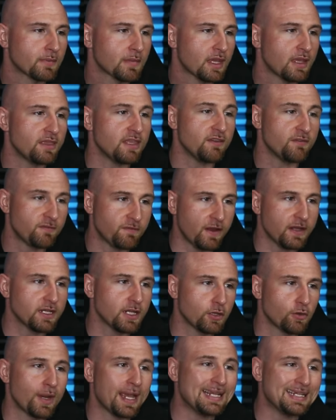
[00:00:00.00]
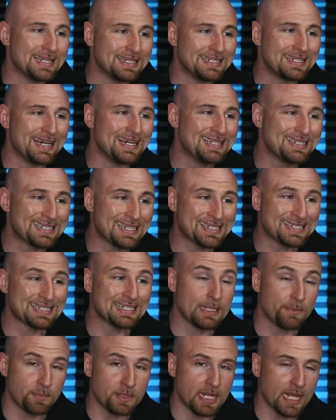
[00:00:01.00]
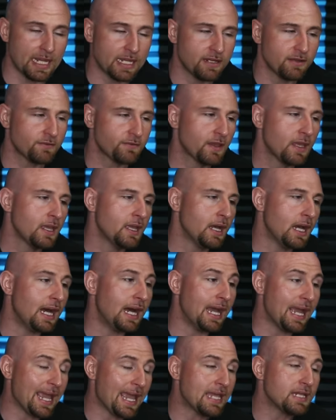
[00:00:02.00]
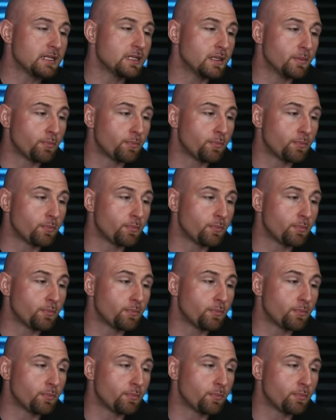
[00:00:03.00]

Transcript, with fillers: the funding rate does slip negative, and the